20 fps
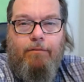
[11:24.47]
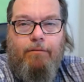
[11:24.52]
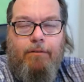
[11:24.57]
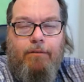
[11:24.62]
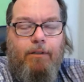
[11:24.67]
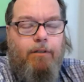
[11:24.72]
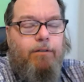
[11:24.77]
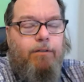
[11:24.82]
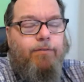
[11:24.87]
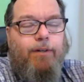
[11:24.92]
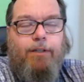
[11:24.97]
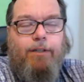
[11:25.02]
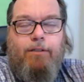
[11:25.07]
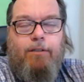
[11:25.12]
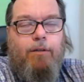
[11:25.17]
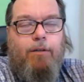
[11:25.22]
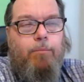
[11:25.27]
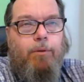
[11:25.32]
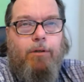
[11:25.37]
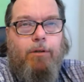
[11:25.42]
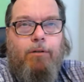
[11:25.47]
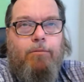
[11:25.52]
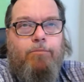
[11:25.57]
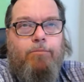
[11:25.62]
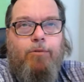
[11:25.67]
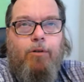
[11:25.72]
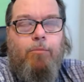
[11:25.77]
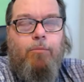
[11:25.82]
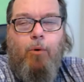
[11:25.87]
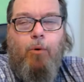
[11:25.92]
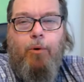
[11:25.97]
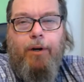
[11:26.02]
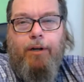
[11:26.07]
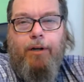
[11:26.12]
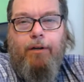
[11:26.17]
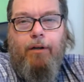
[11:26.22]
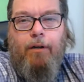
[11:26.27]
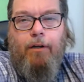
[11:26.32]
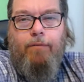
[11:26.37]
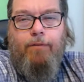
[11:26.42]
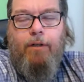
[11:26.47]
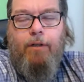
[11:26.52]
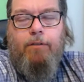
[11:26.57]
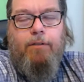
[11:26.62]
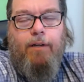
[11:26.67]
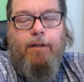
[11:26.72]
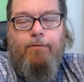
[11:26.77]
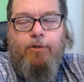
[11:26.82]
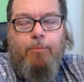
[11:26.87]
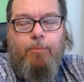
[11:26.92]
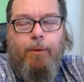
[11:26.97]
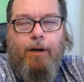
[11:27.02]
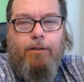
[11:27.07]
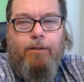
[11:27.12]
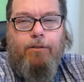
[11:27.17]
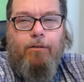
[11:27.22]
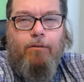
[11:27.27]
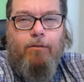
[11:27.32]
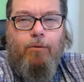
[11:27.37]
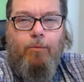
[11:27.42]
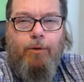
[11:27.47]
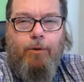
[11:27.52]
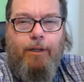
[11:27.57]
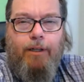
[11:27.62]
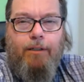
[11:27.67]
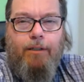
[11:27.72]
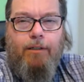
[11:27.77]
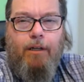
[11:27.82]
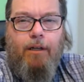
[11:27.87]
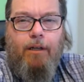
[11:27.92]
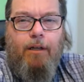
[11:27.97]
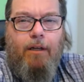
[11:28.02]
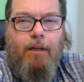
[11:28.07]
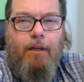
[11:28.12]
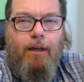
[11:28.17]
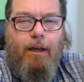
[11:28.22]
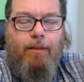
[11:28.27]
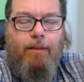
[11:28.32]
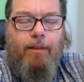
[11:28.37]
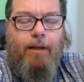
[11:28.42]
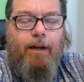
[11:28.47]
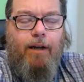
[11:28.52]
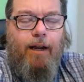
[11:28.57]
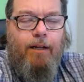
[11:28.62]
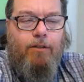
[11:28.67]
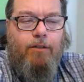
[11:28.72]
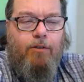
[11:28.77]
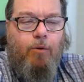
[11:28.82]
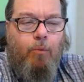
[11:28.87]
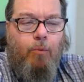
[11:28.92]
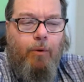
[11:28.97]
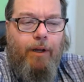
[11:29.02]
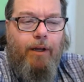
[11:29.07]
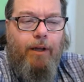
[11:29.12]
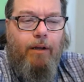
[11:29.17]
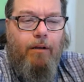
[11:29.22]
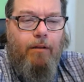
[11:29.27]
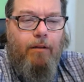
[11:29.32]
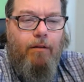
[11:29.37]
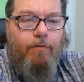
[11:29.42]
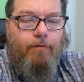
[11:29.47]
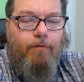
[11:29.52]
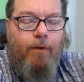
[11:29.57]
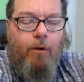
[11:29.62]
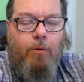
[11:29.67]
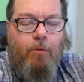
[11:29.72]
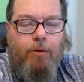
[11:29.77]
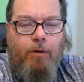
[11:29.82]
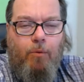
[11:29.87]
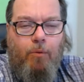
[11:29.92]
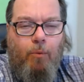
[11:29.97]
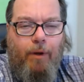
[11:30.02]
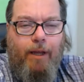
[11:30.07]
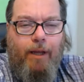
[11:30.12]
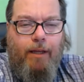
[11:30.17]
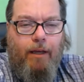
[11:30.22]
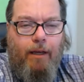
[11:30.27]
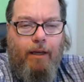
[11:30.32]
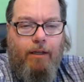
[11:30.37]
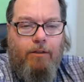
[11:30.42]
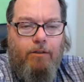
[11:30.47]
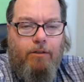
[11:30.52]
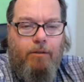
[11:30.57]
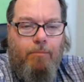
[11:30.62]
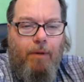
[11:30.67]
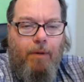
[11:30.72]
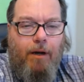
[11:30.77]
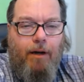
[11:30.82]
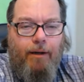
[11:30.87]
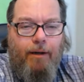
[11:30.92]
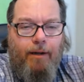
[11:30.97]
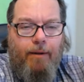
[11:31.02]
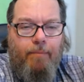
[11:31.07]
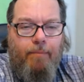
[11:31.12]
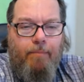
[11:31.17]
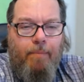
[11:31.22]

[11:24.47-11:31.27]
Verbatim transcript: It looks very similar to a mourning dove. Doesn't have spots on the wings. And then as the wing, the folded wing against the body,